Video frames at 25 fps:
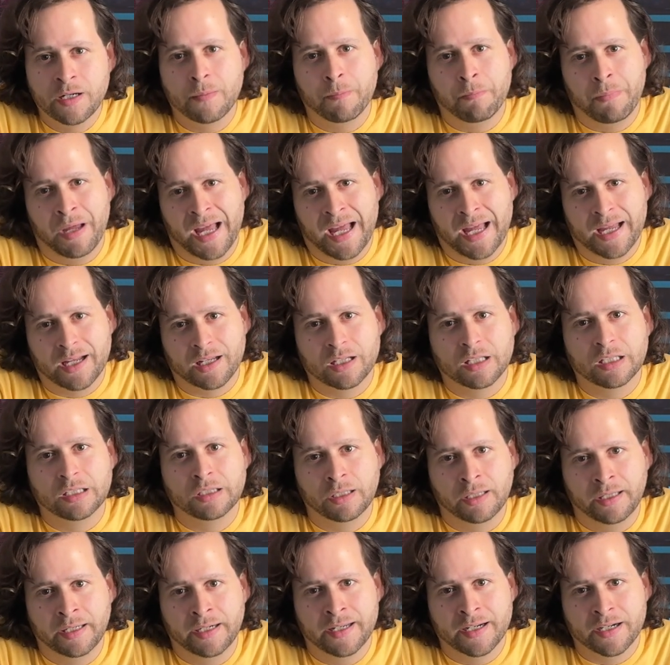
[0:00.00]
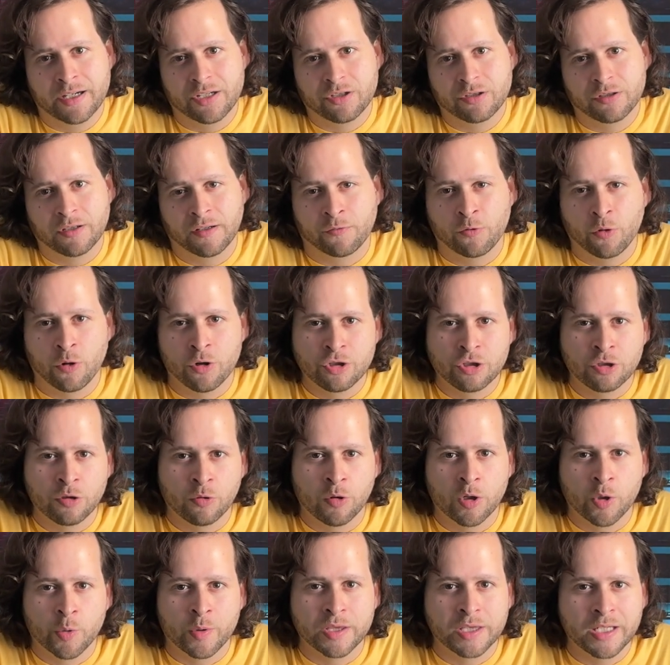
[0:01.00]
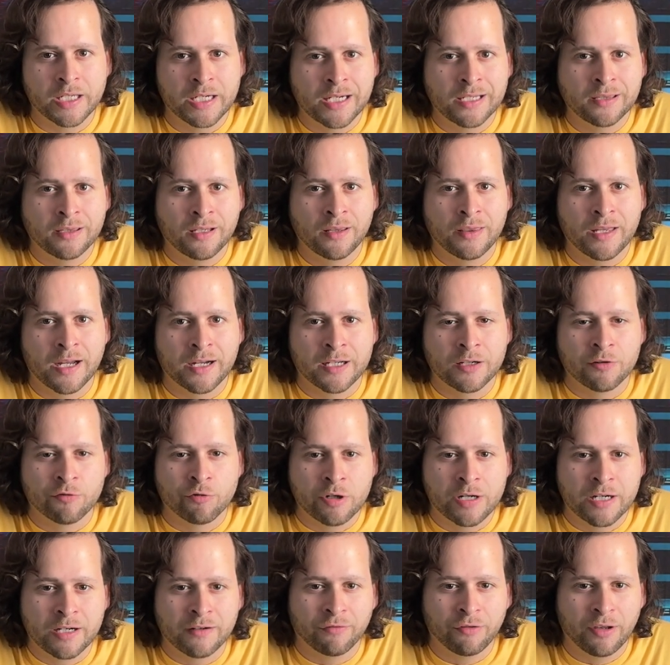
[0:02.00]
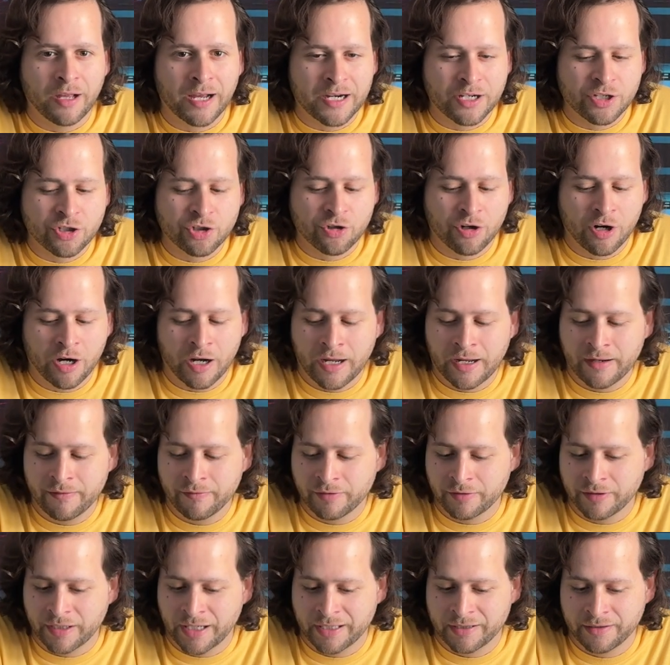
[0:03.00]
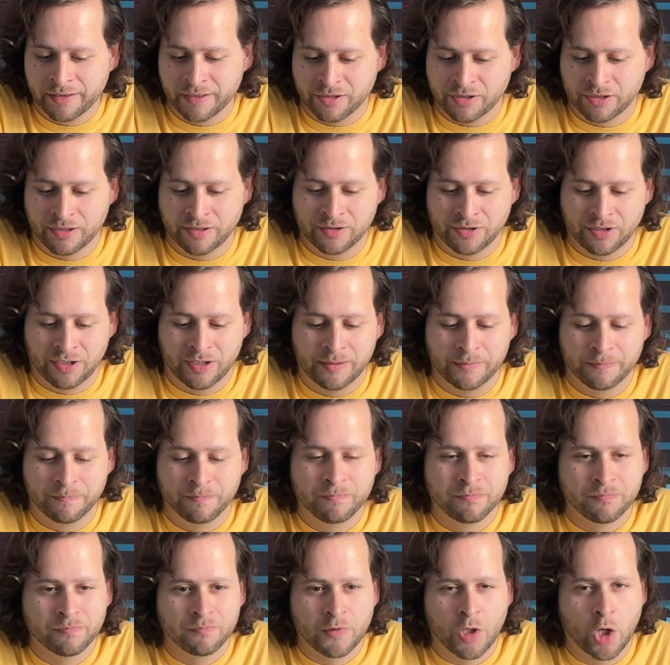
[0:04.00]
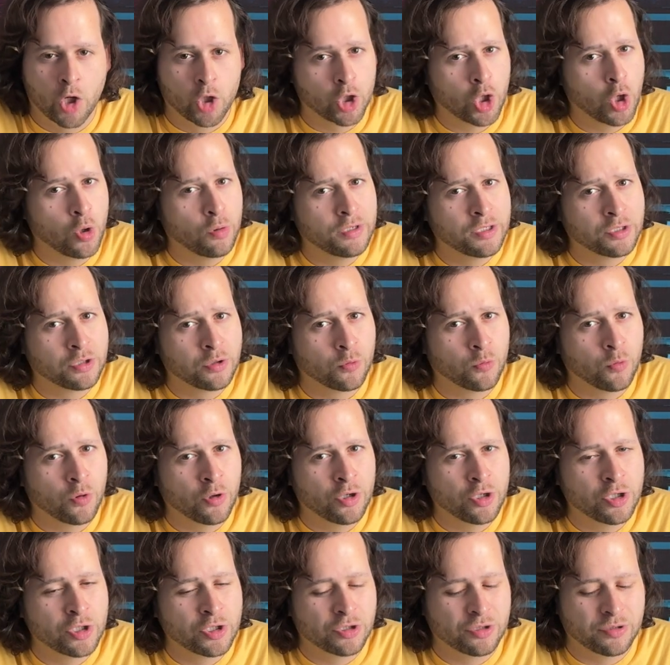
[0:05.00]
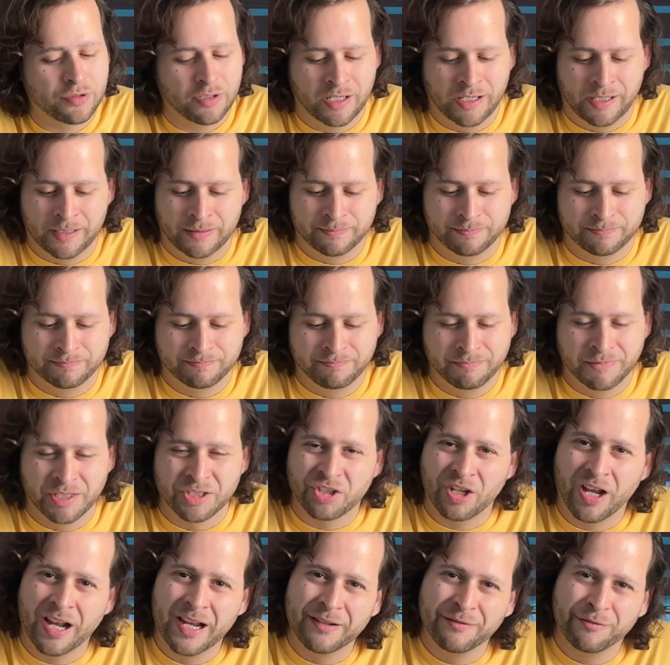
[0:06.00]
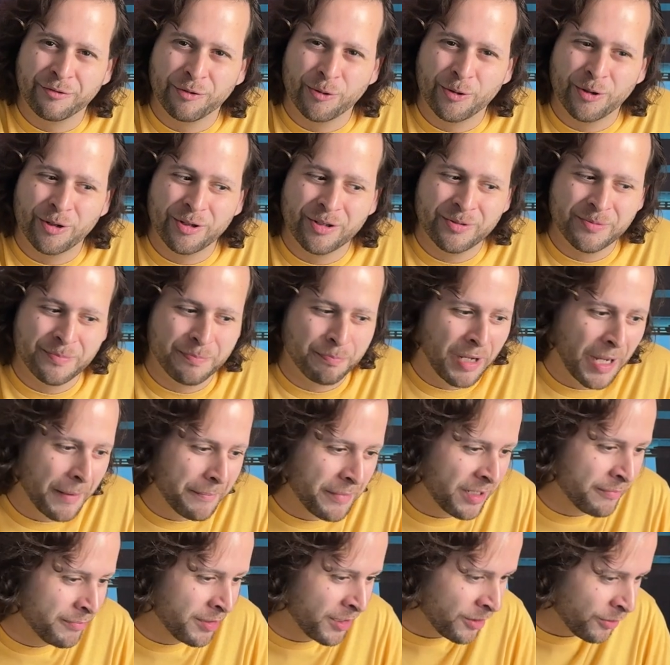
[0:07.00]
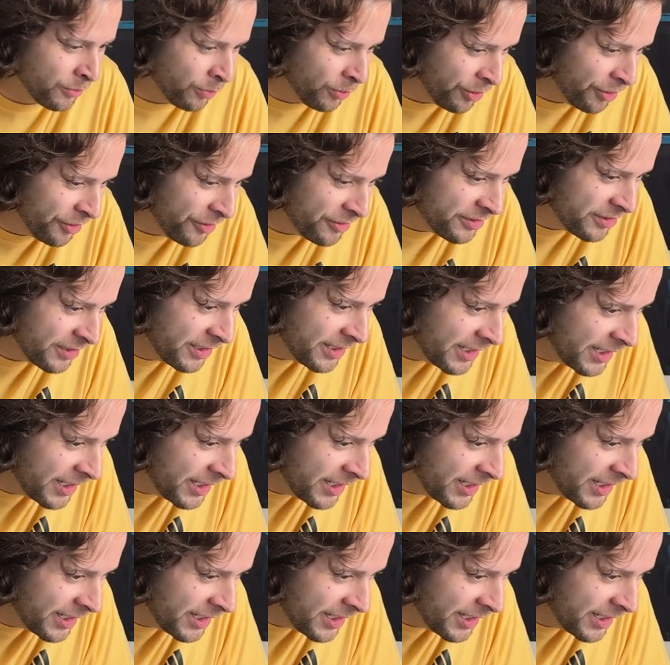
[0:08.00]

Mac, Linux, of course, it'll work with anything that can read a flash drive that this is coded towards, designed for, might be a better word.